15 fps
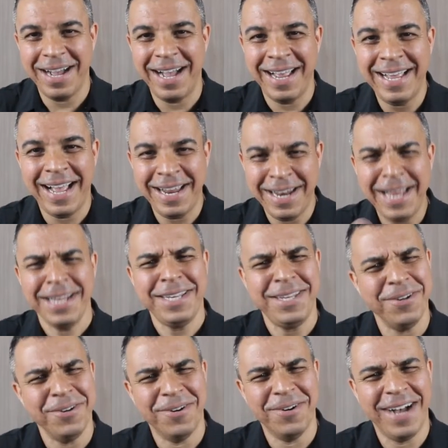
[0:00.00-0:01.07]
I like
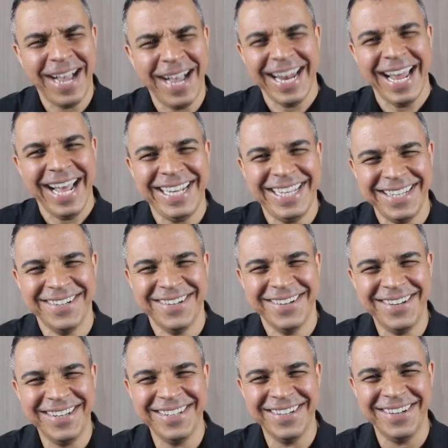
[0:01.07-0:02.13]
you. I like you.
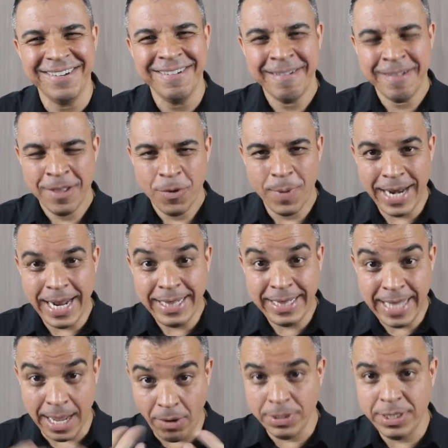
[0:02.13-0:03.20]
When I
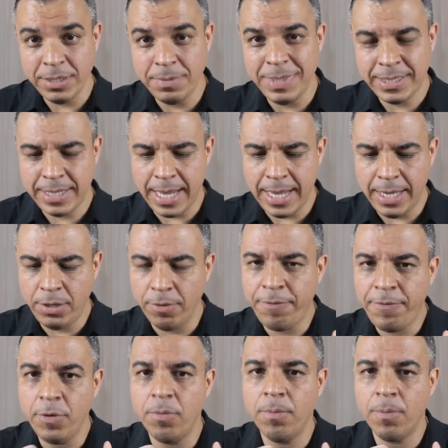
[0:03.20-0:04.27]
tell this mistake, you
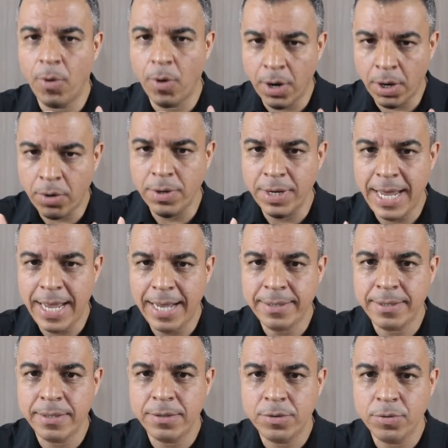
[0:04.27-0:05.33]
feel more connected
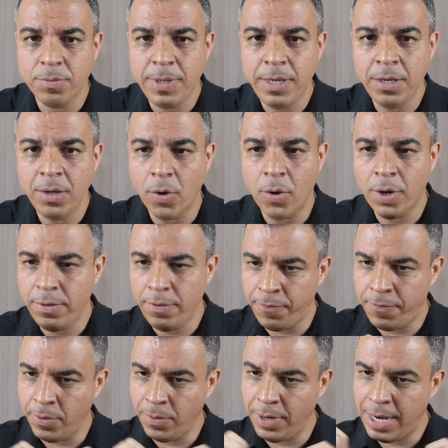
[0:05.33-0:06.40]
to me or you feel
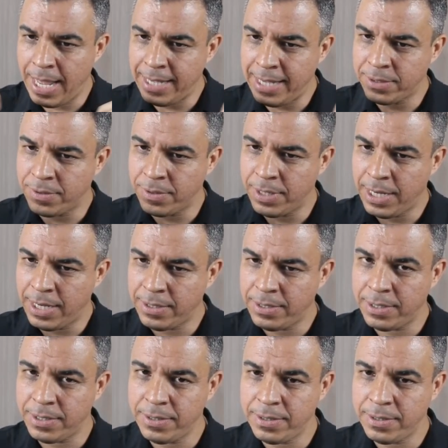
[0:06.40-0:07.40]
less connected?